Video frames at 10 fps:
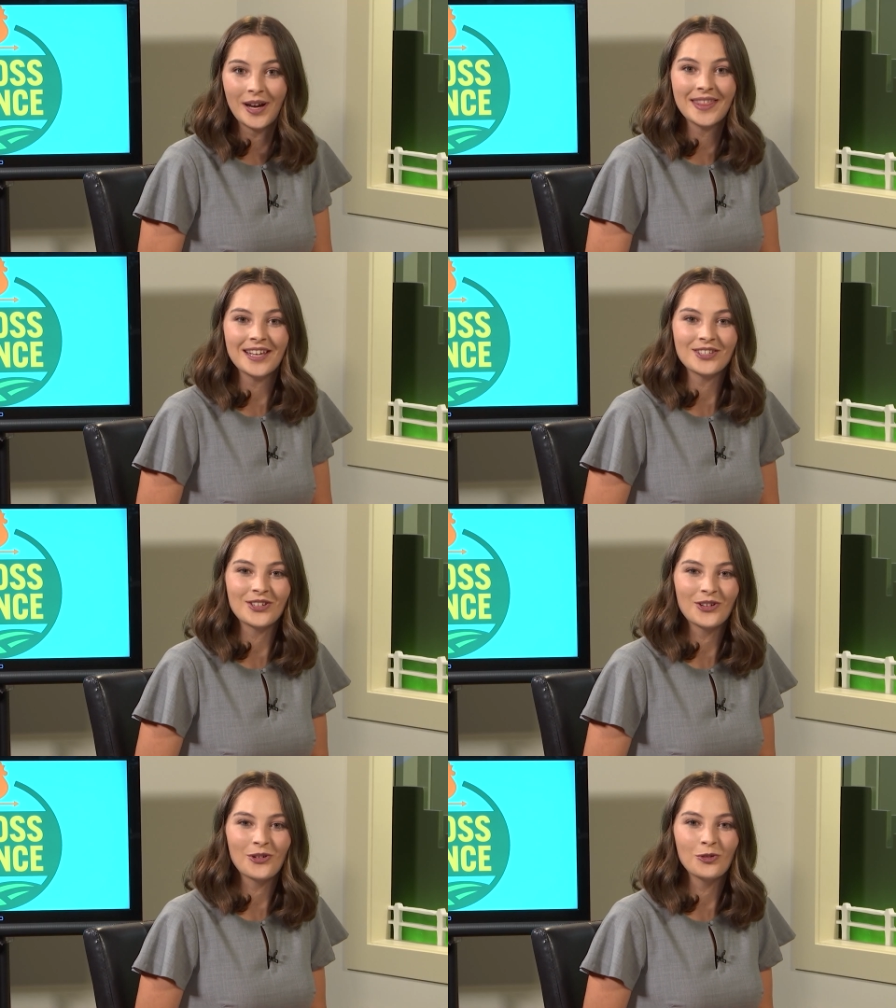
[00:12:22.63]
My thanks
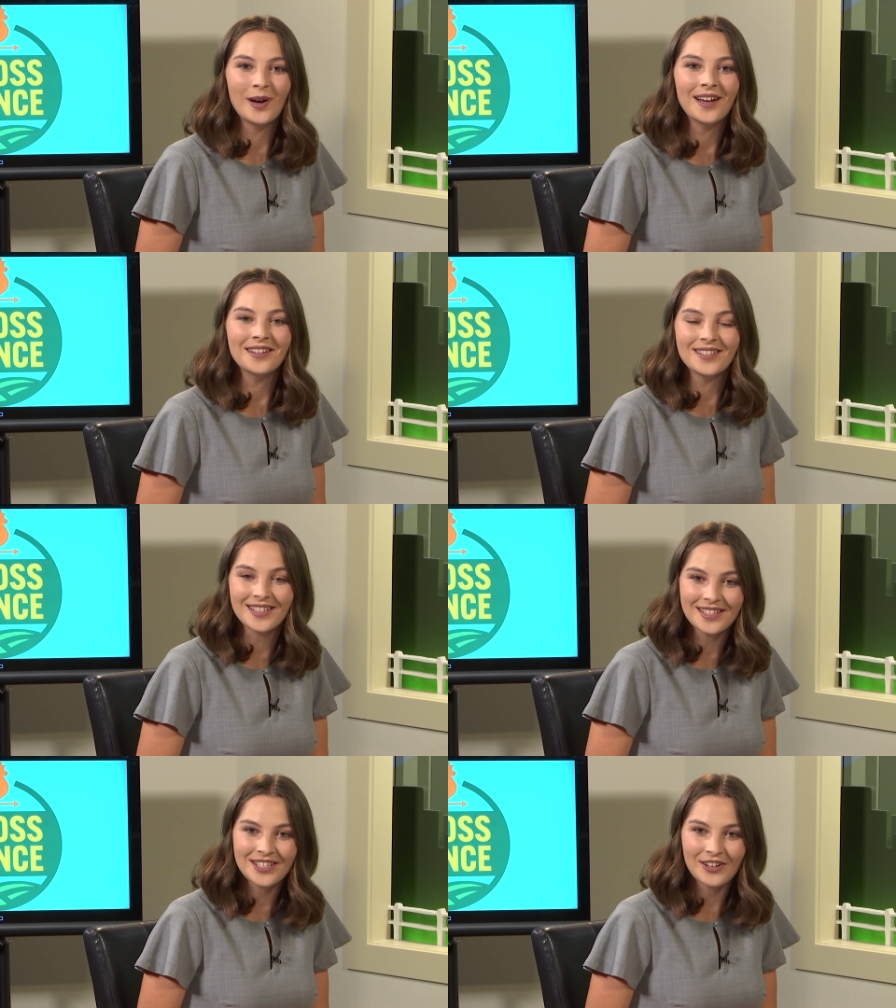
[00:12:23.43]
to the crew behind the
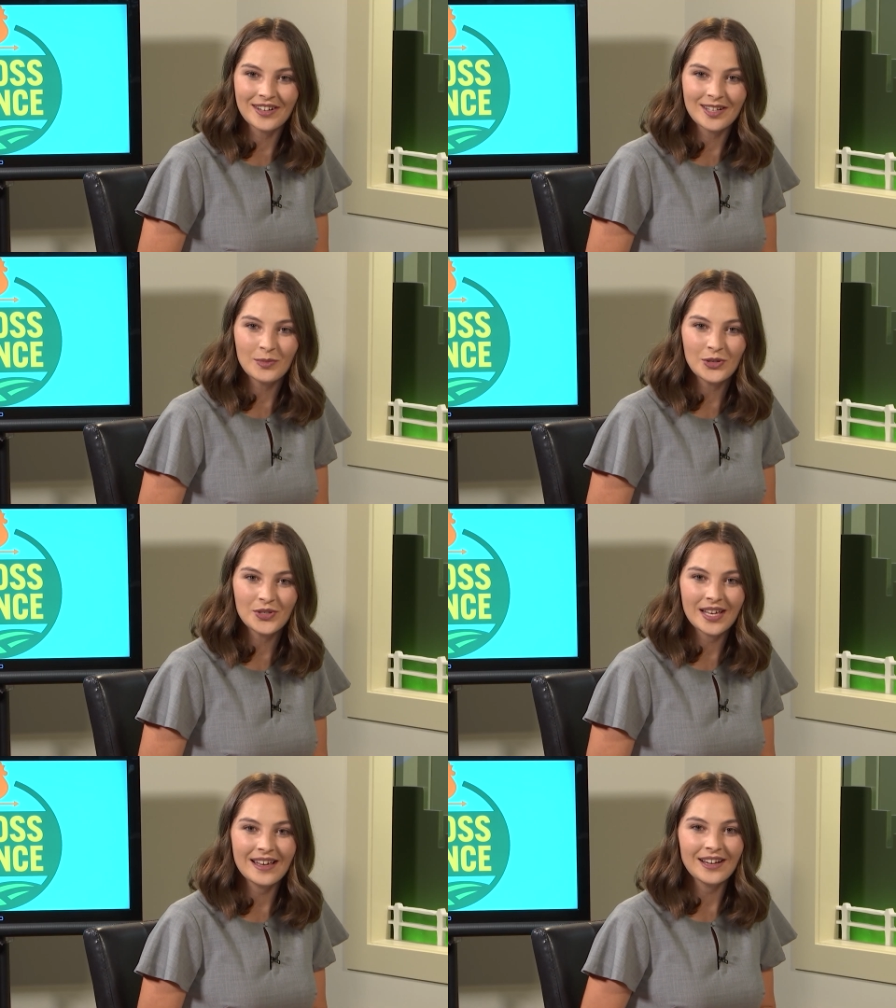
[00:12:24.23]
scenes here at
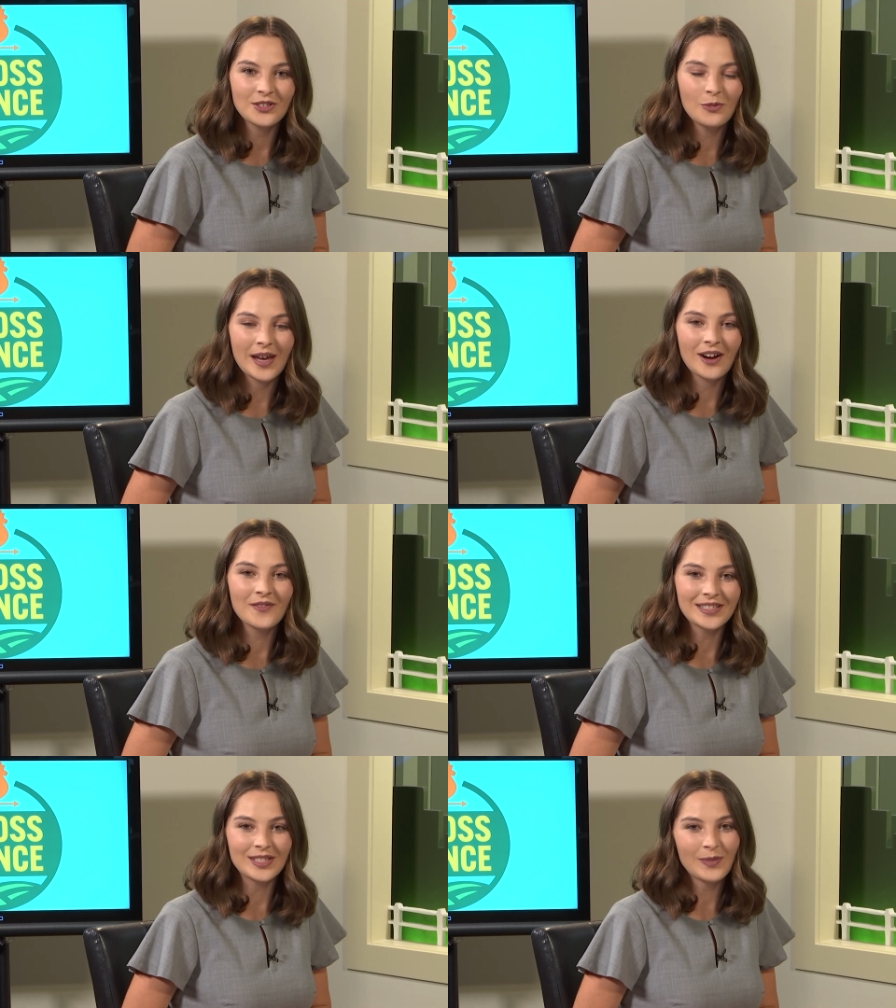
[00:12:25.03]
WCAX who make our
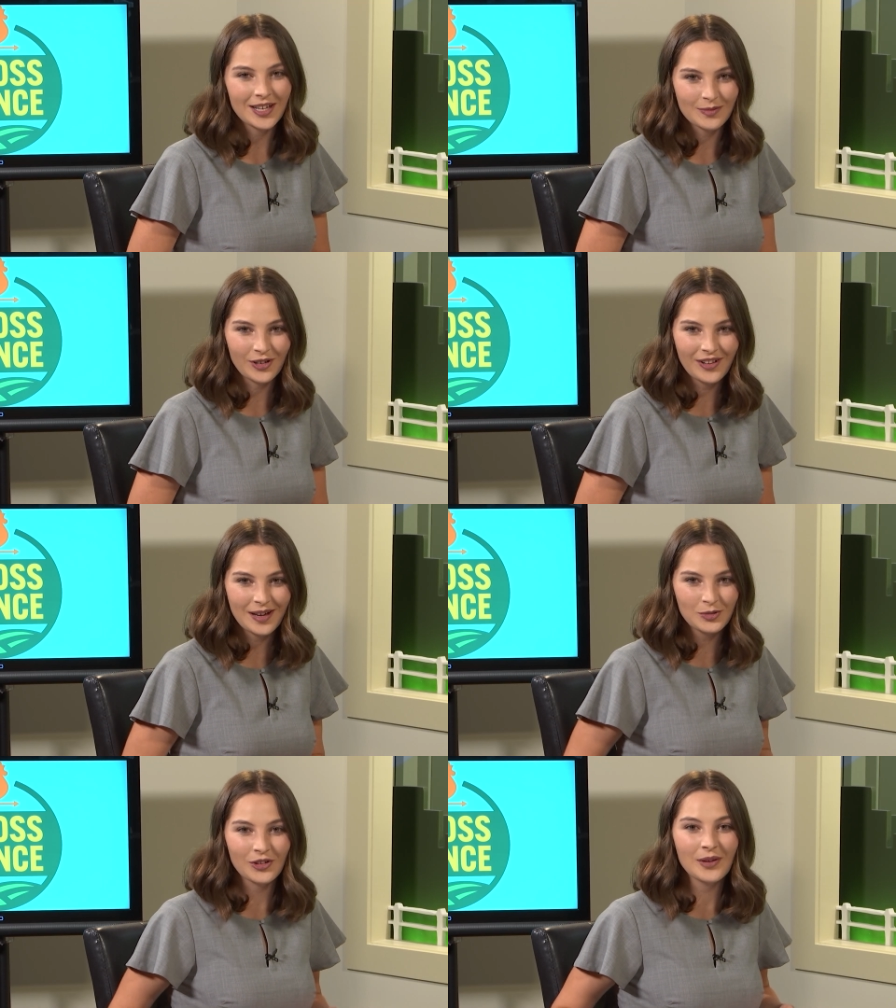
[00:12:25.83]
visits possible.
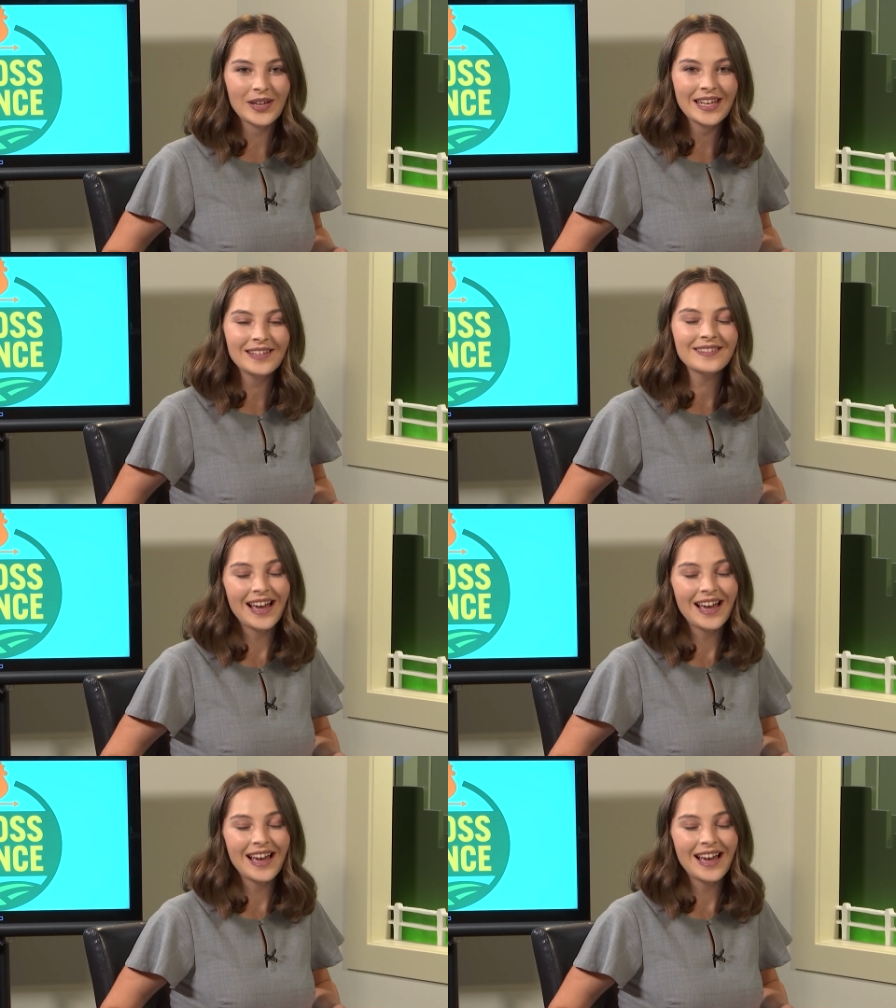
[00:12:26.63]
I'm Jolie Whitney.